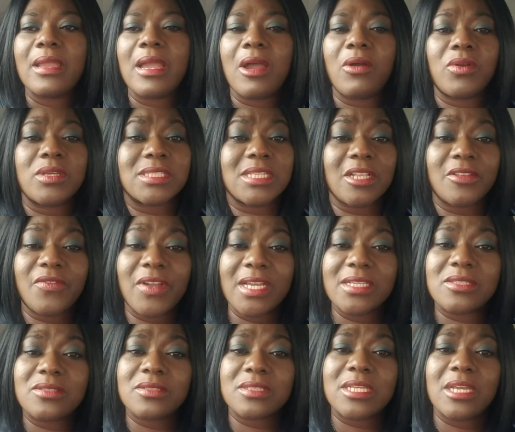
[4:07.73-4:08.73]
I was
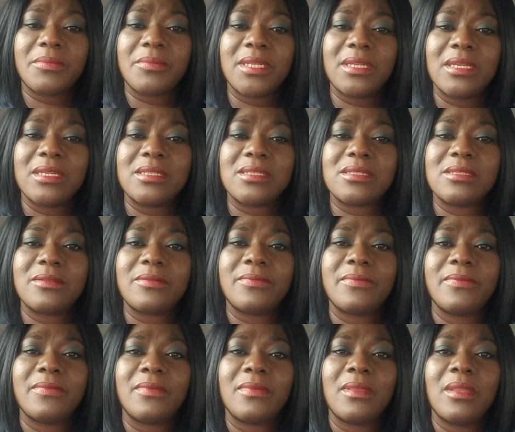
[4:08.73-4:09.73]
advised to terminate.
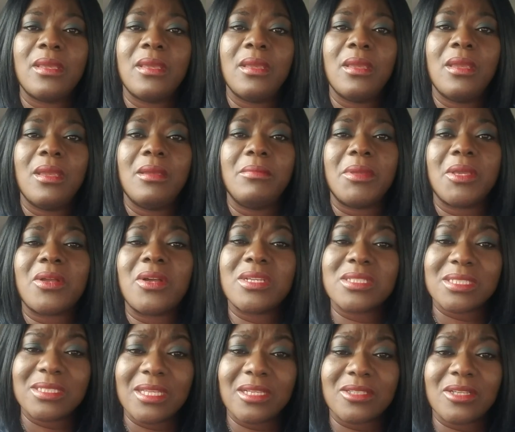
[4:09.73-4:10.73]

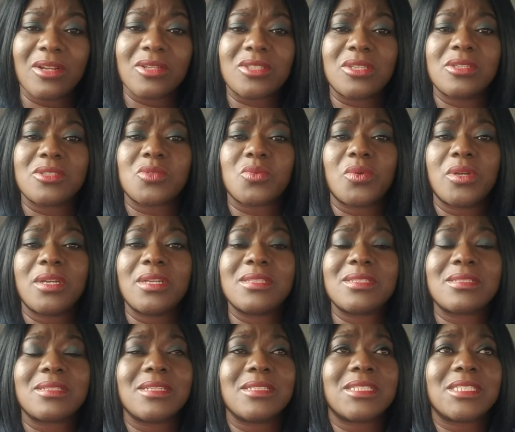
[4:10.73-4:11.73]
Because in the doctor's
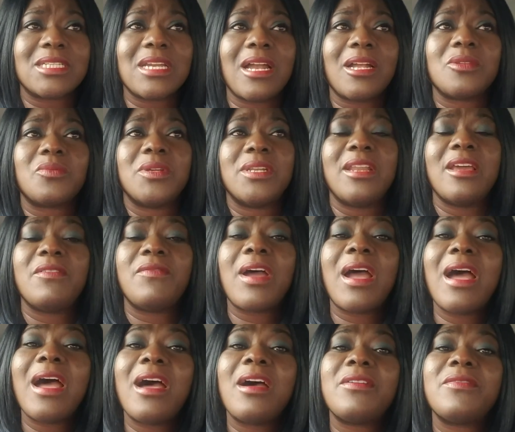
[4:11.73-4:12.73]
words, this child will never
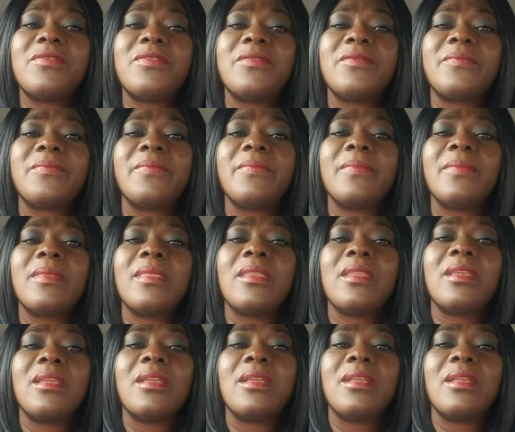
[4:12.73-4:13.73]
have
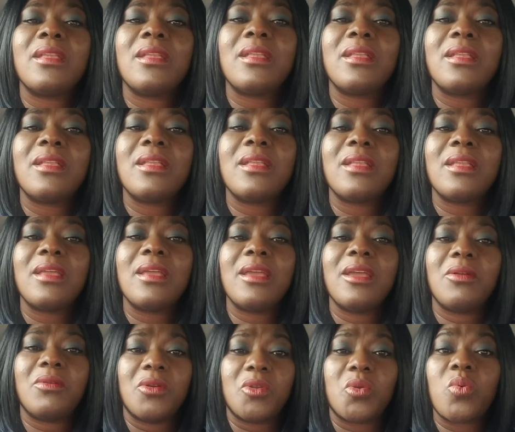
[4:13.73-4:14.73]

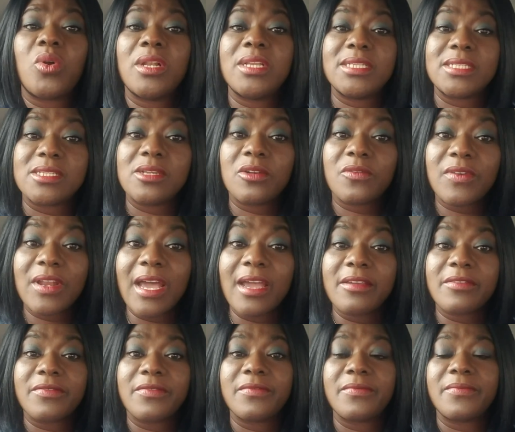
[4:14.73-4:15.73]
a good quality of
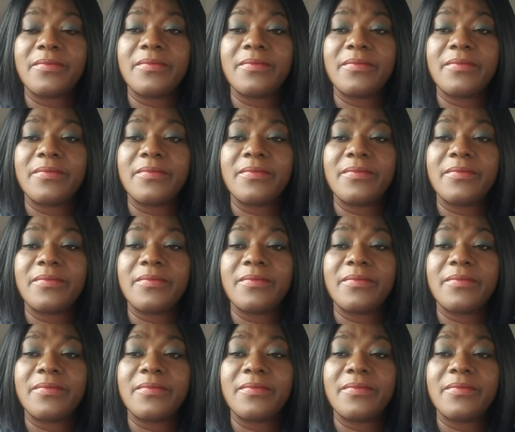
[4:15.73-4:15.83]
life.